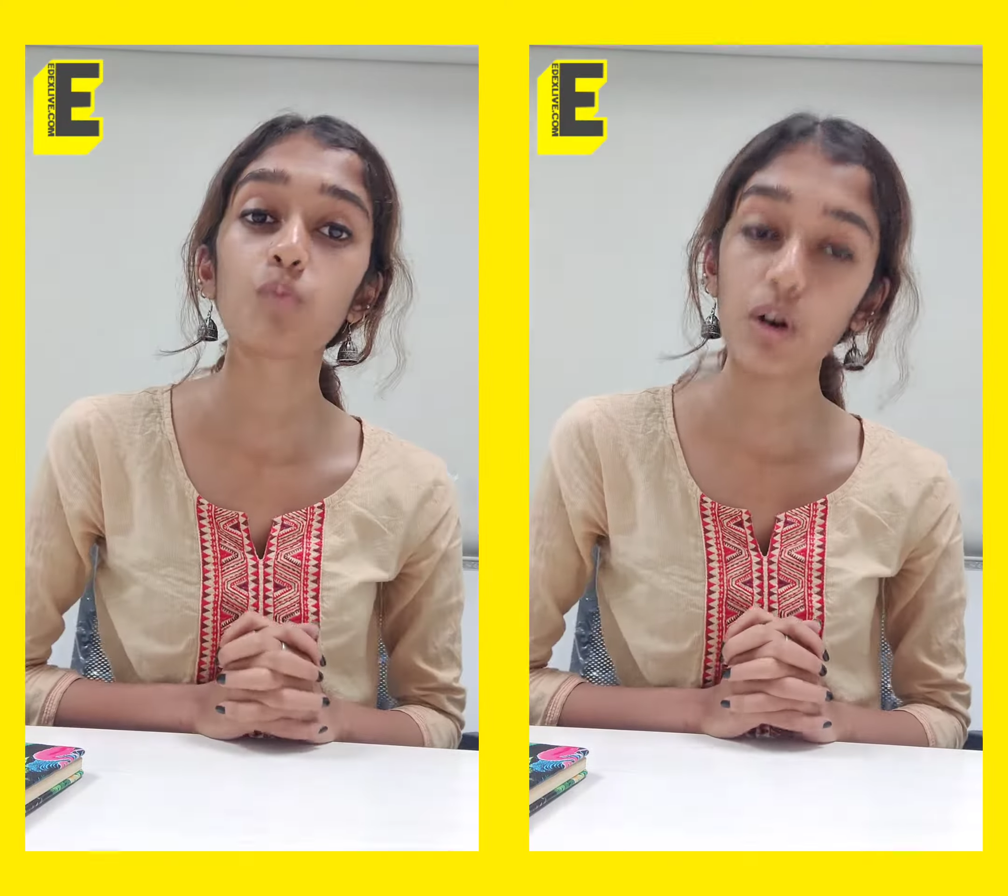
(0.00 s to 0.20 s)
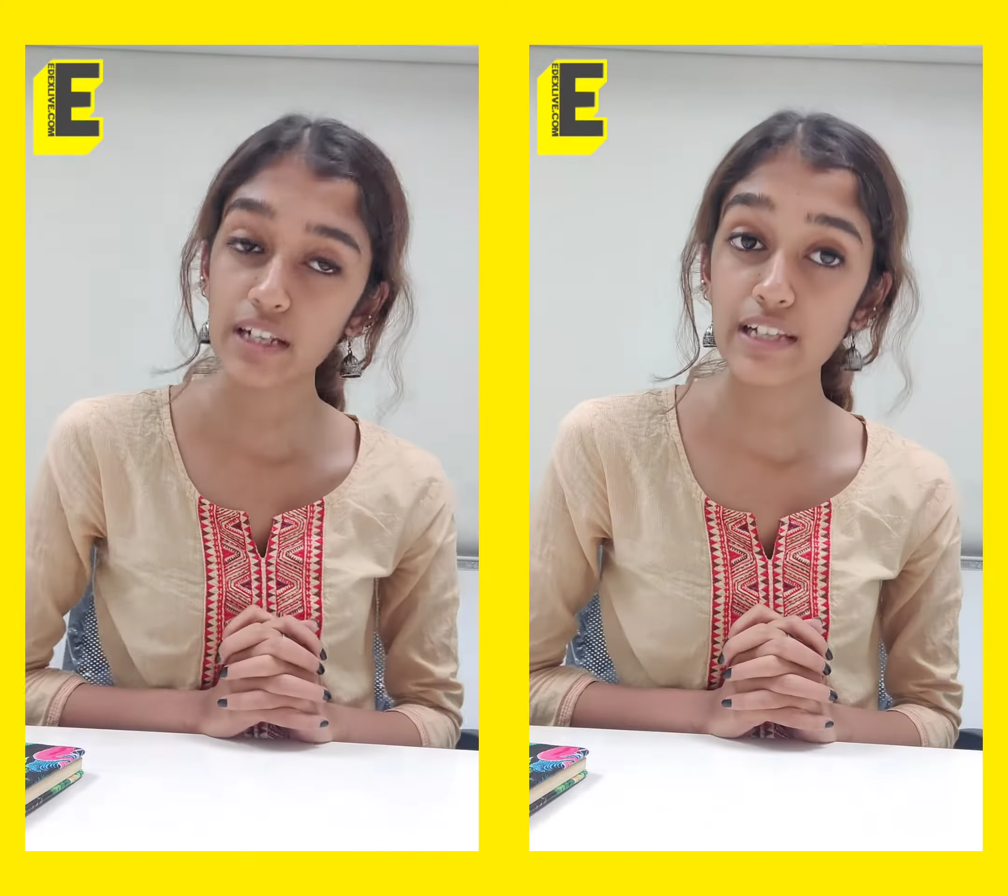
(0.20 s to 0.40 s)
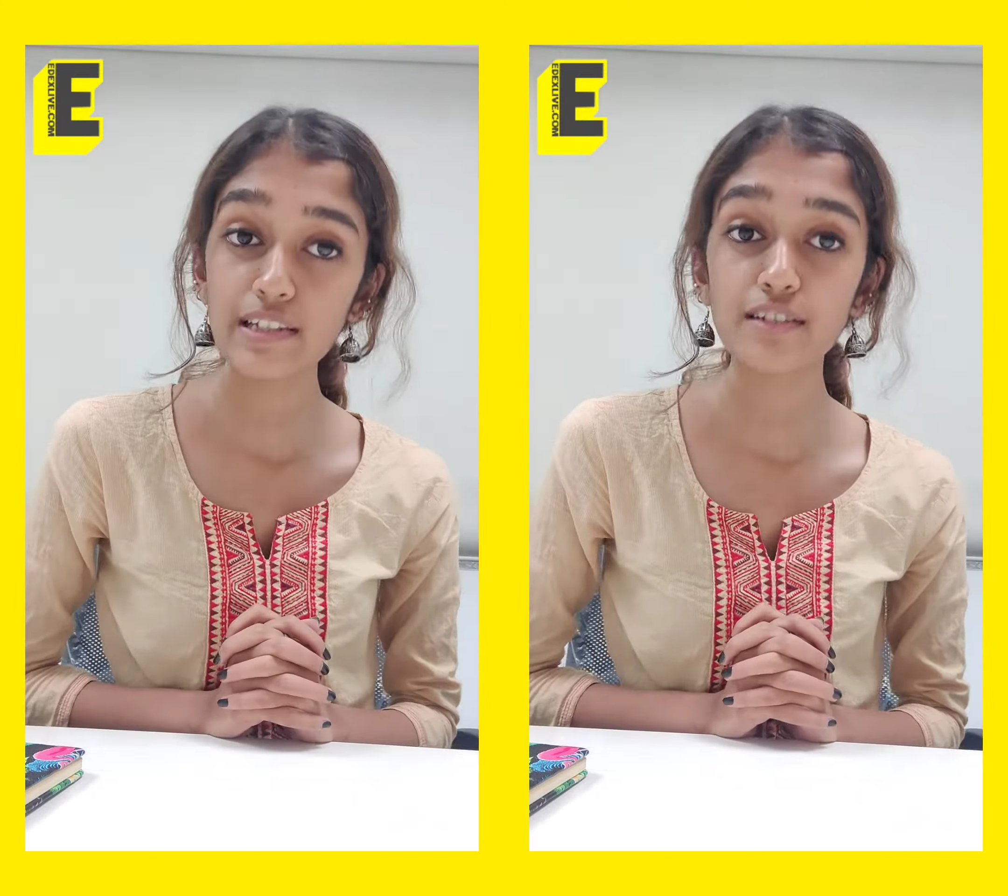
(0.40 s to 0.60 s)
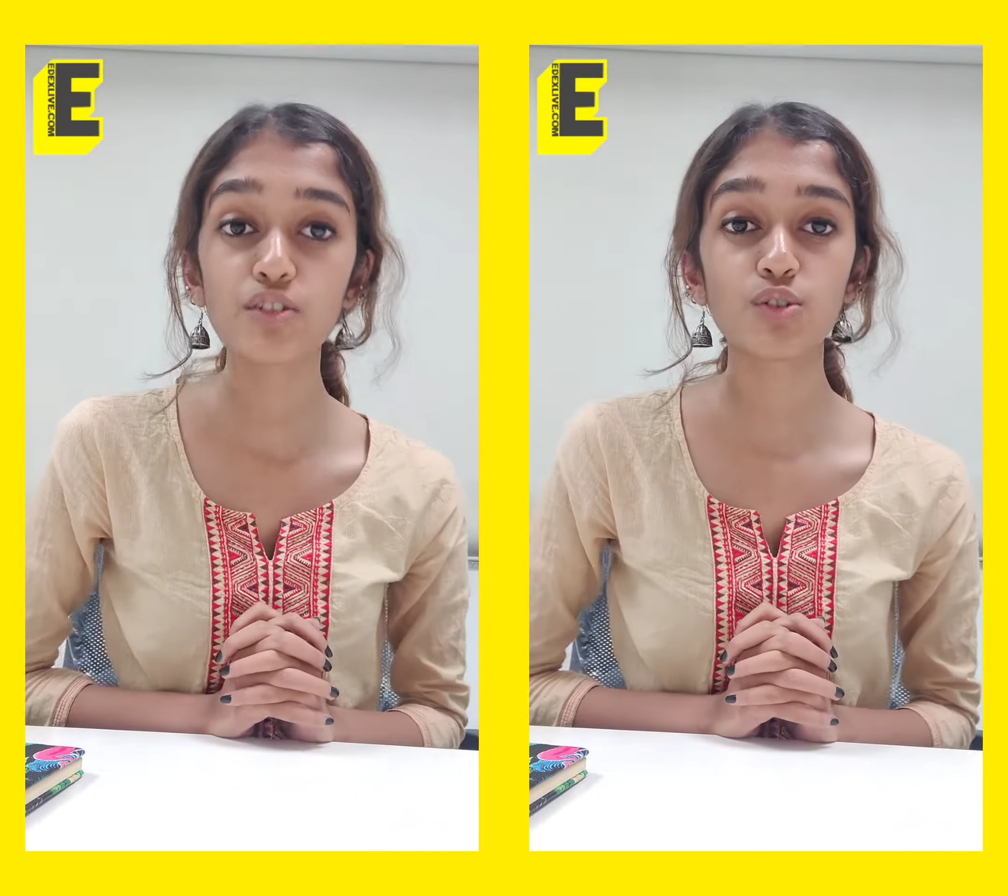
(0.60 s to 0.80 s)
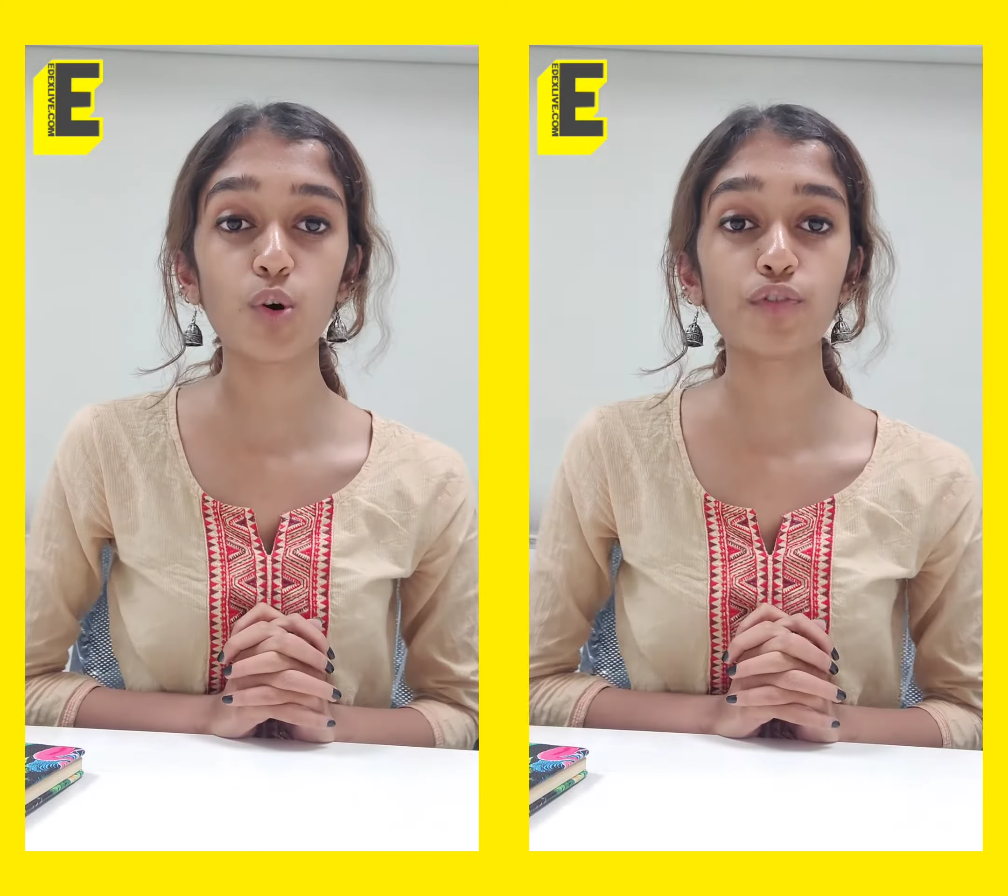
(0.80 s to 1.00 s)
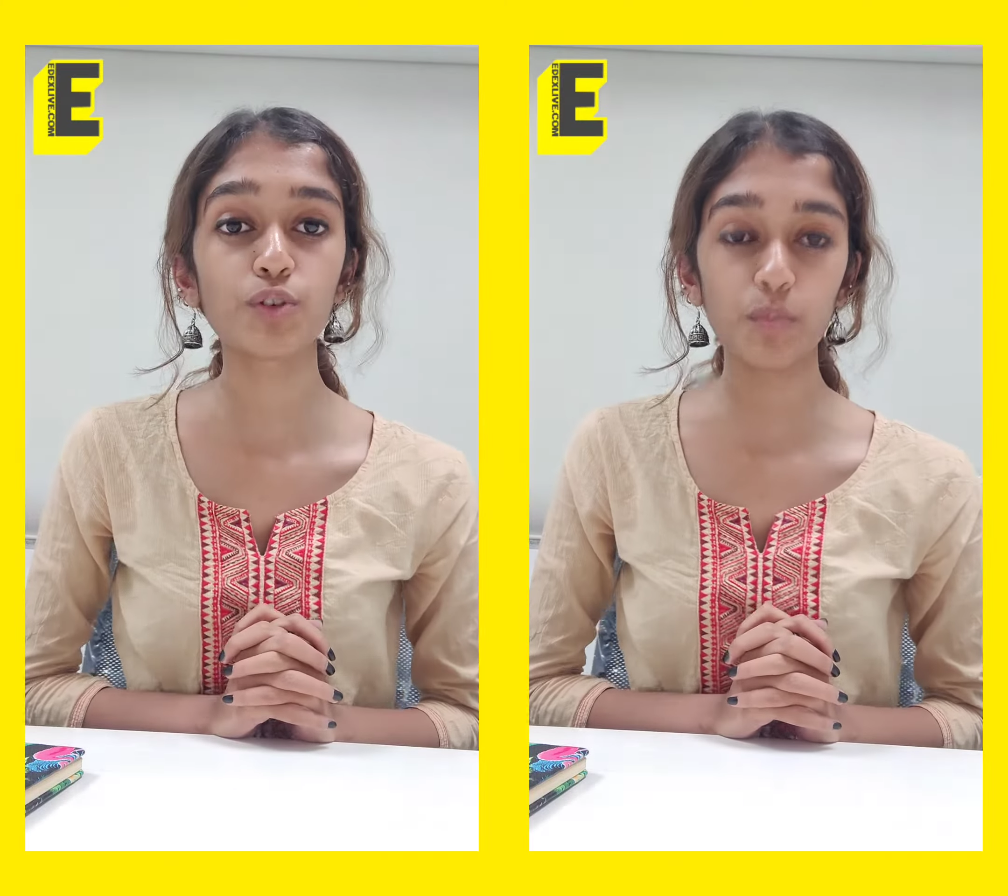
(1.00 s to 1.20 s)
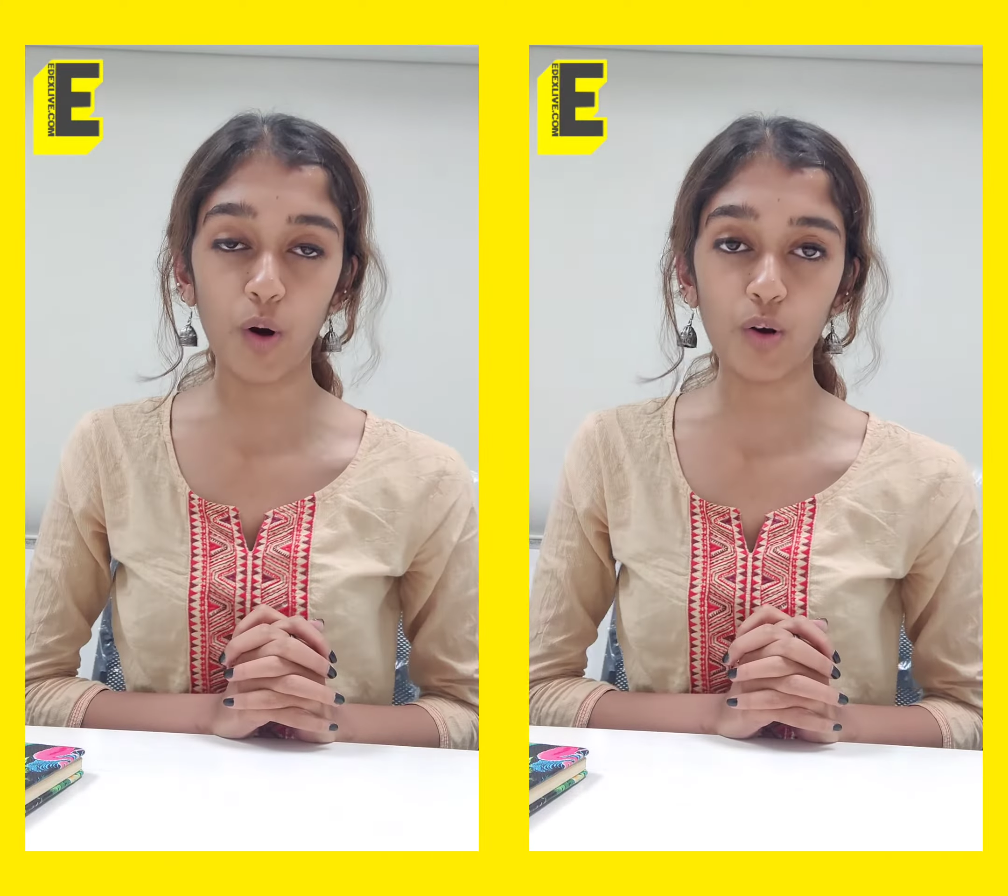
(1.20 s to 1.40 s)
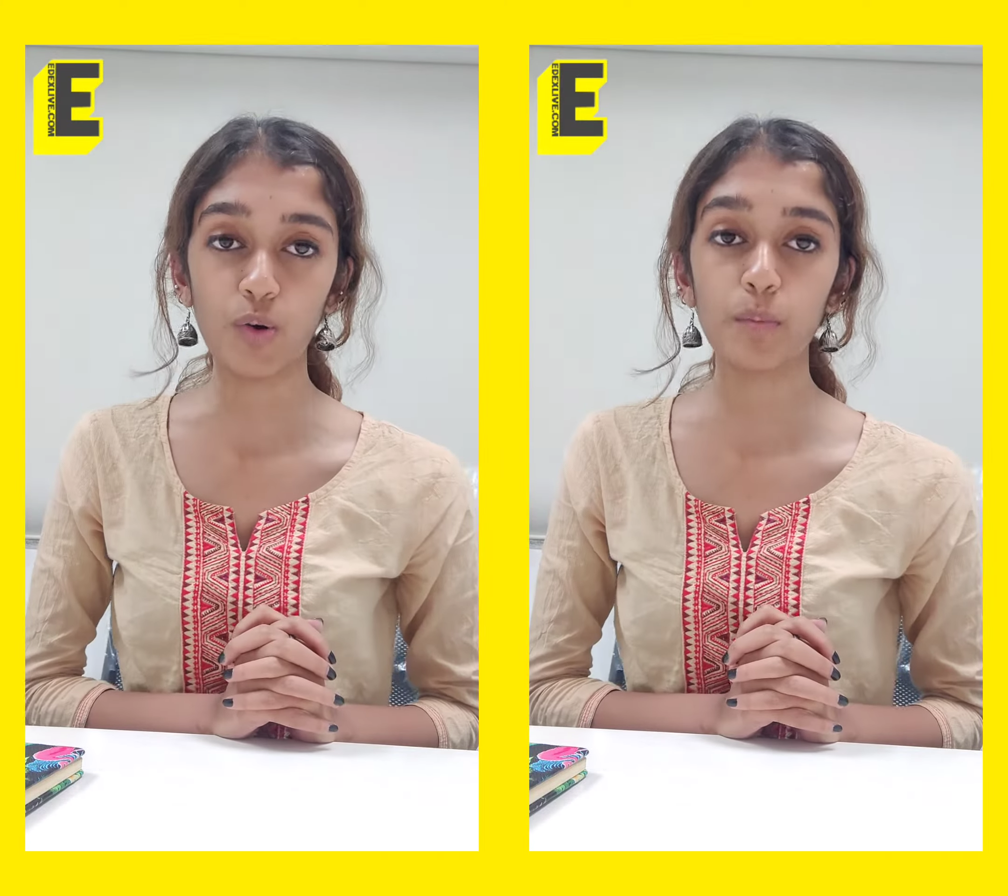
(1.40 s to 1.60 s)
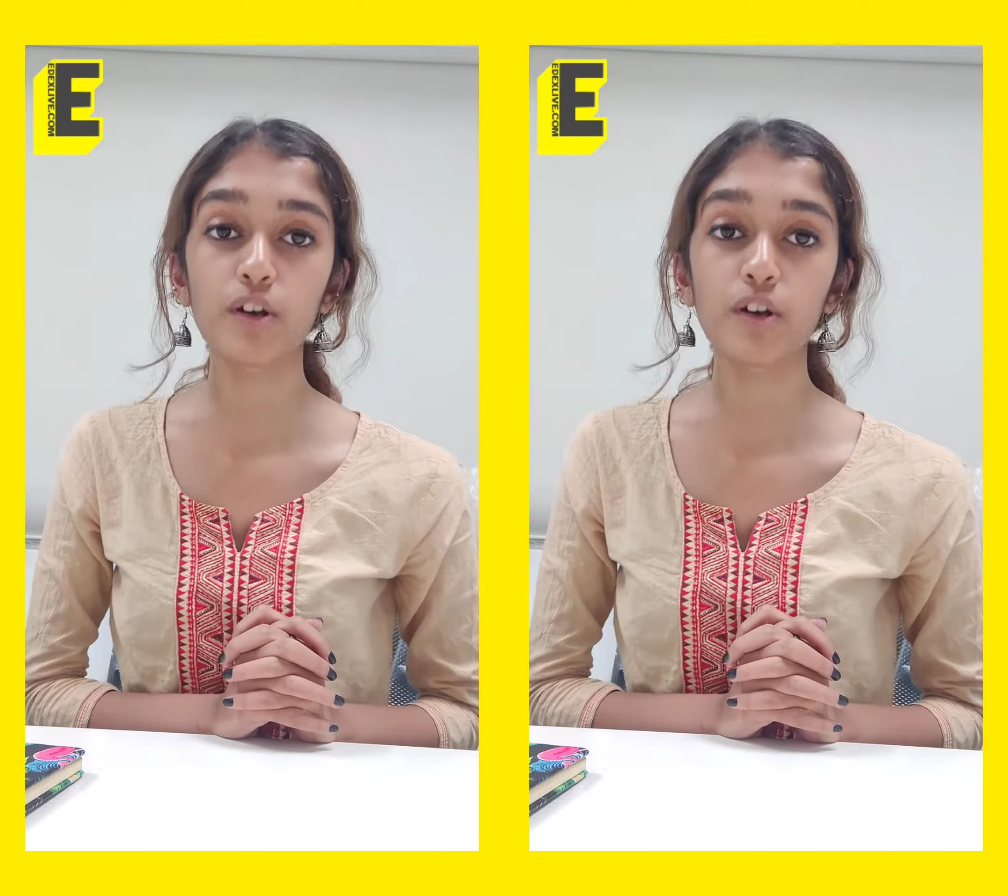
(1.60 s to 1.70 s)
see what else is in store for tomorrow,